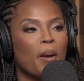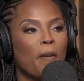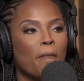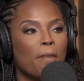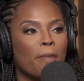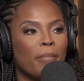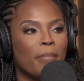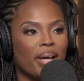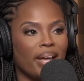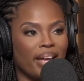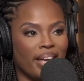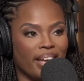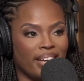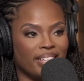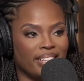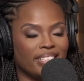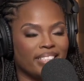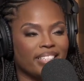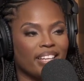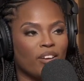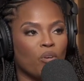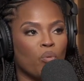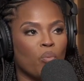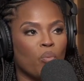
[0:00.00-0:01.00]

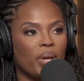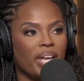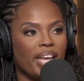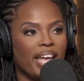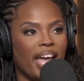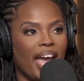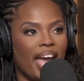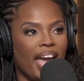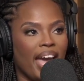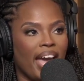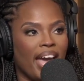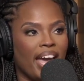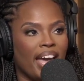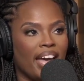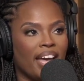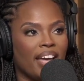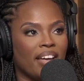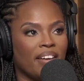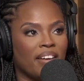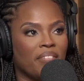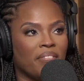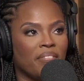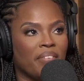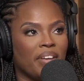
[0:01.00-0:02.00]
But we
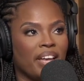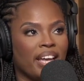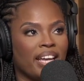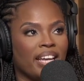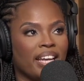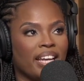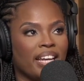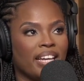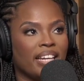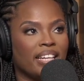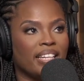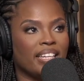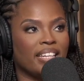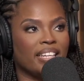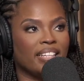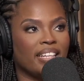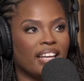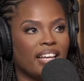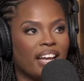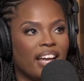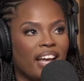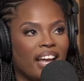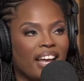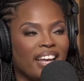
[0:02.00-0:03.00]
have I
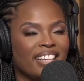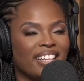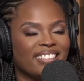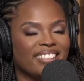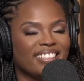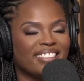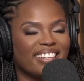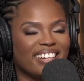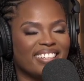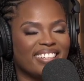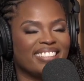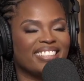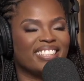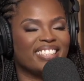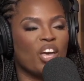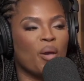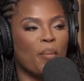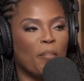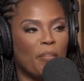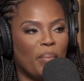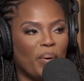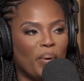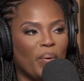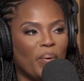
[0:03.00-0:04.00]
guess it's like a
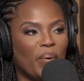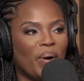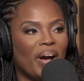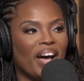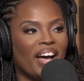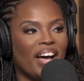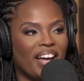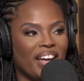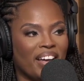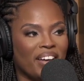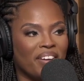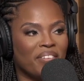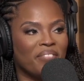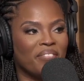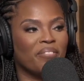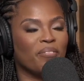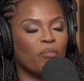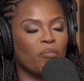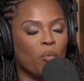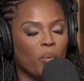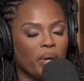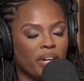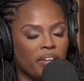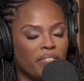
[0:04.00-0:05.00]
sample of
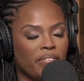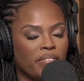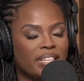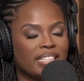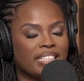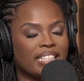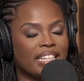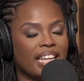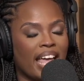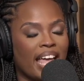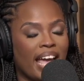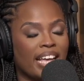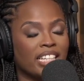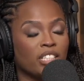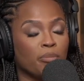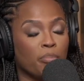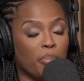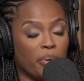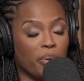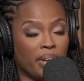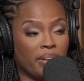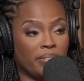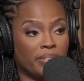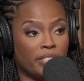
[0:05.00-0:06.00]
one of his last
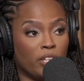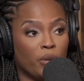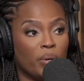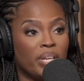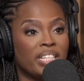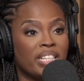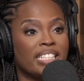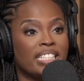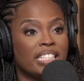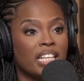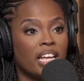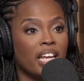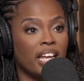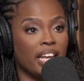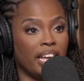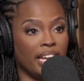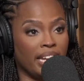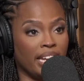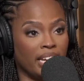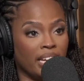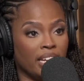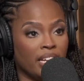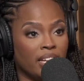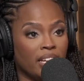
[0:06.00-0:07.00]
breaths. So his
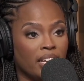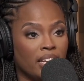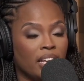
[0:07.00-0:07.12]
son